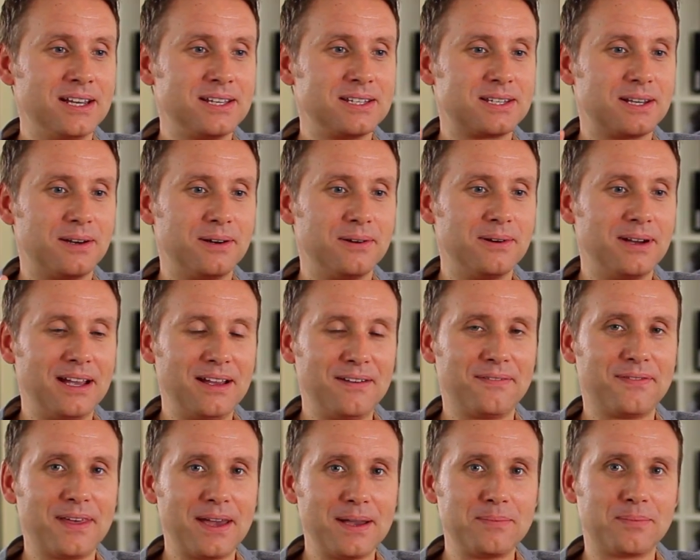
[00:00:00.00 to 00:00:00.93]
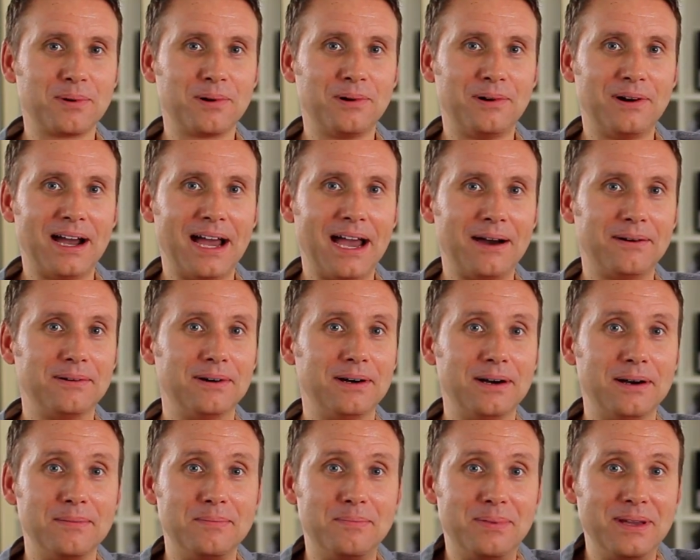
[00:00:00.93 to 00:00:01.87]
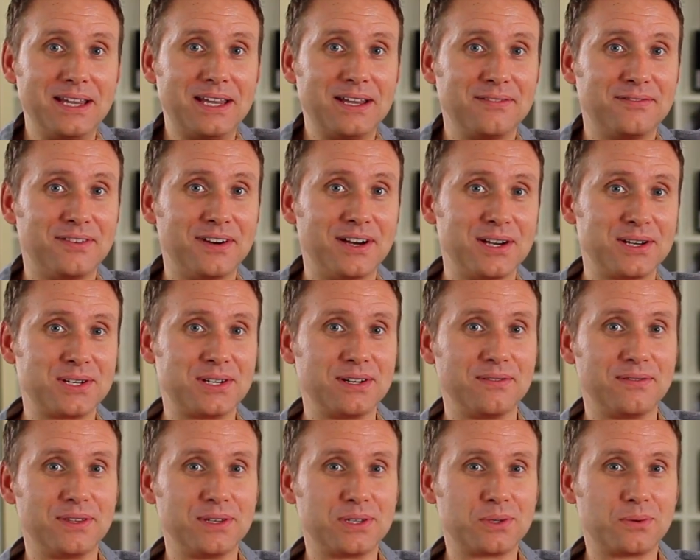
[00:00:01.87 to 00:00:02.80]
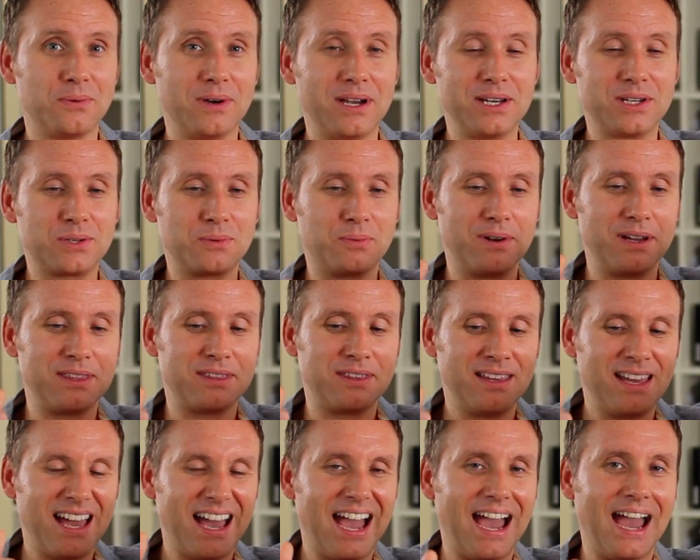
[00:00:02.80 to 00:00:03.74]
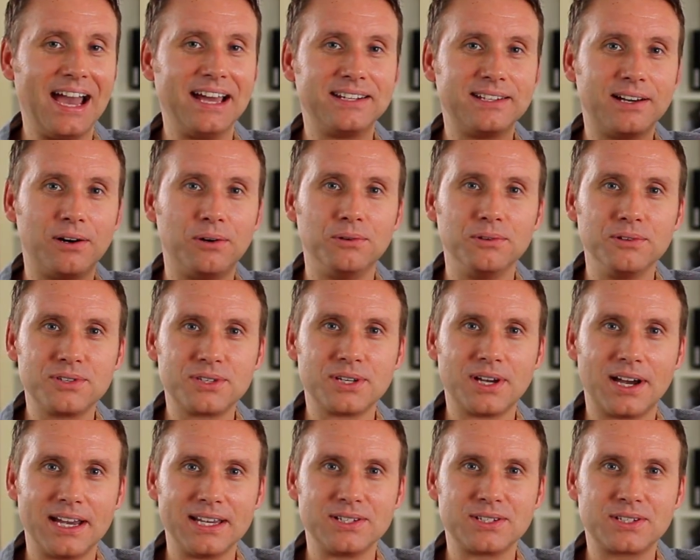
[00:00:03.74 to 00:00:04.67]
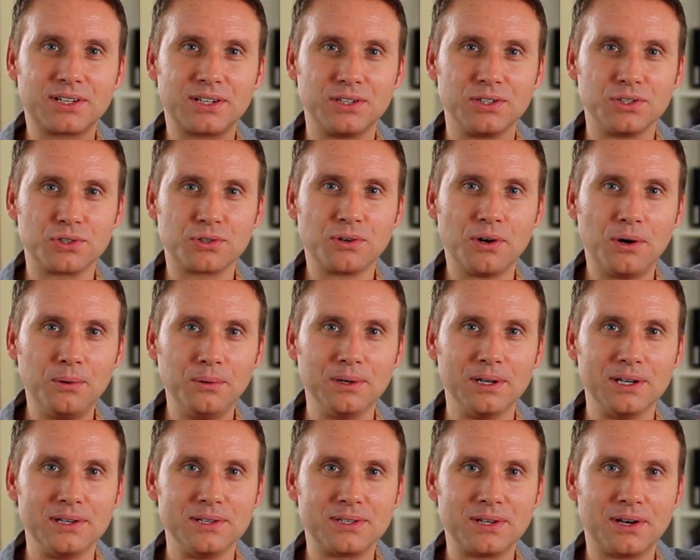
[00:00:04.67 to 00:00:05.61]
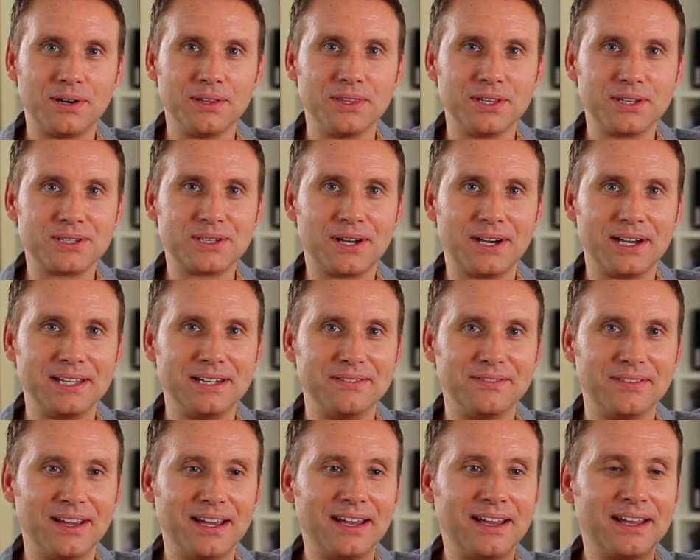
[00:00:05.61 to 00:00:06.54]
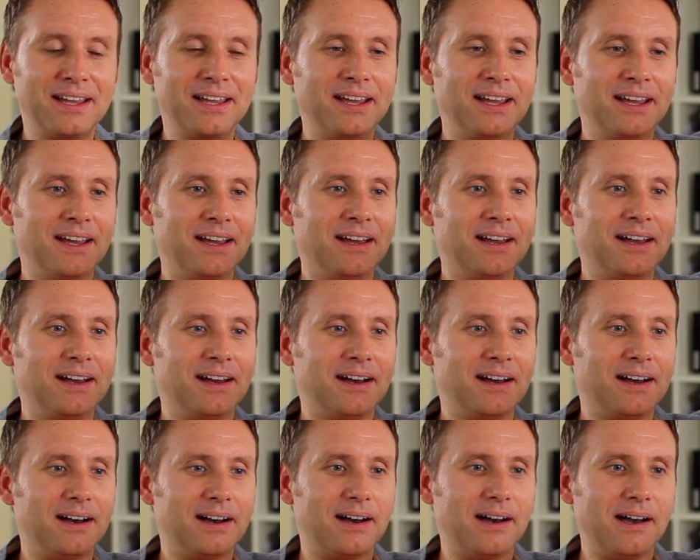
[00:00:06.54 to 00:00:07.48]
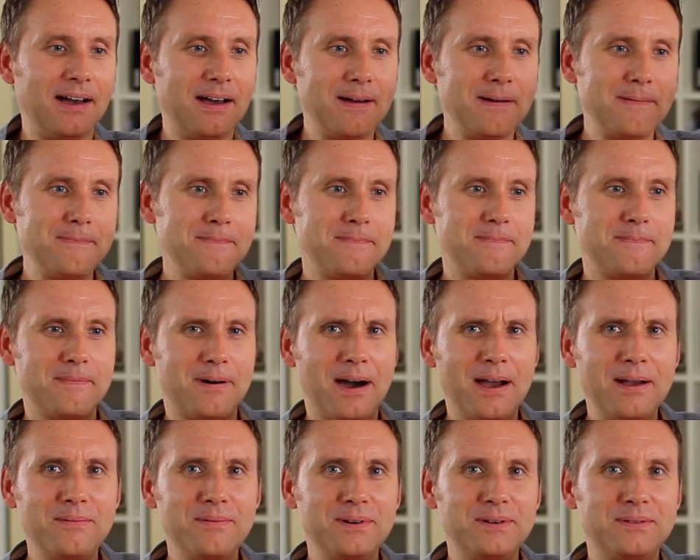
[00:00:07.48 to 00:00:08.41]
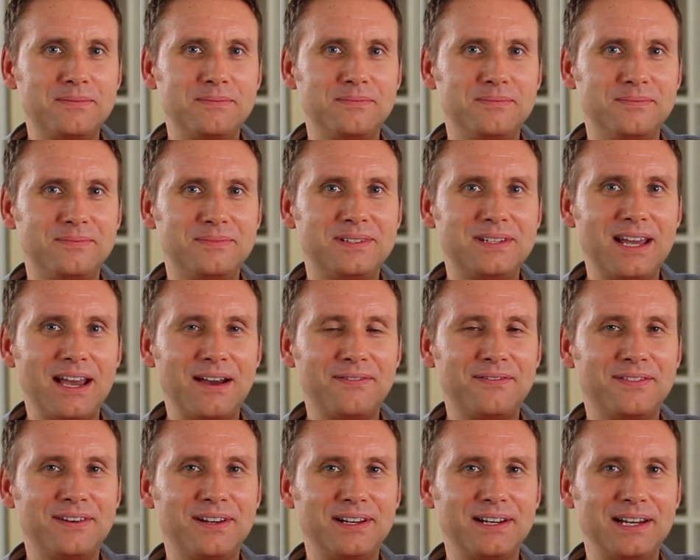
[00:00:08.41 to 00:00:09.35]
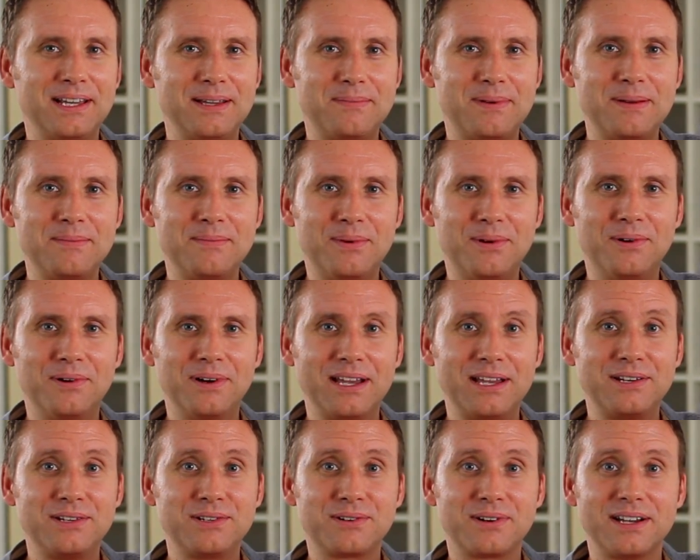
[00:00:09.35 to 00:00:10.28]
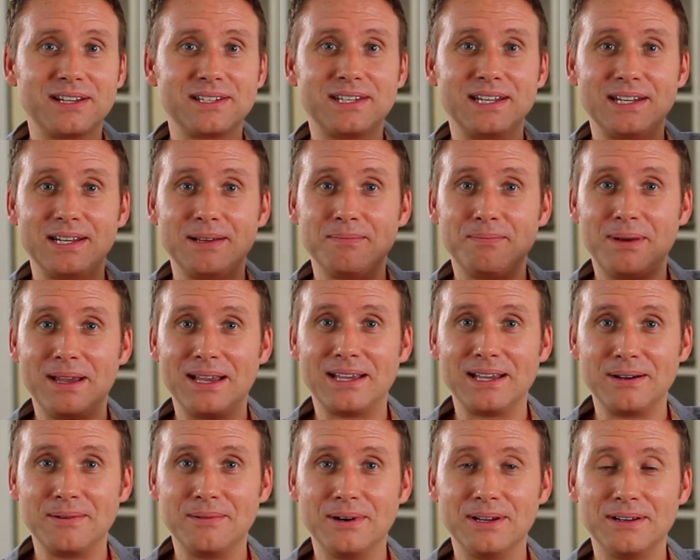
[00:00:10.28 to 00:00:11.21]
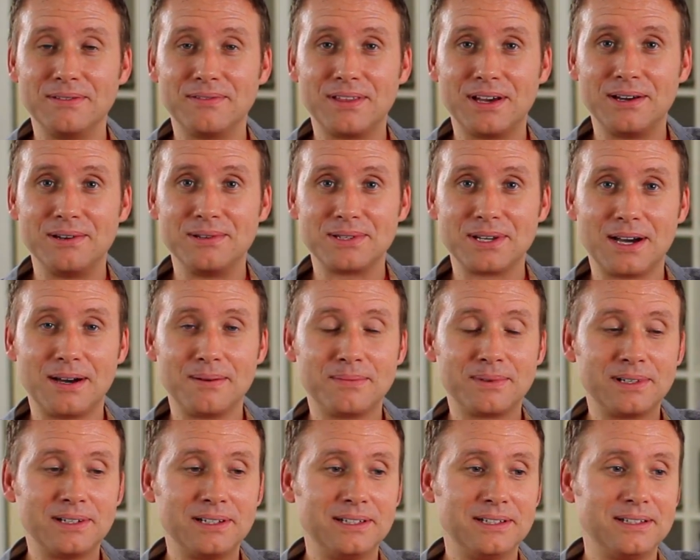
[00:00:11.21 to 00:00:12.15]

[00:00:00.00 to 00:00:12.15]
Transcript: So if they brought out a bigger version of the Switch with adult-sized controllers on the side of it, I would definitely be more interested in picking one of those up.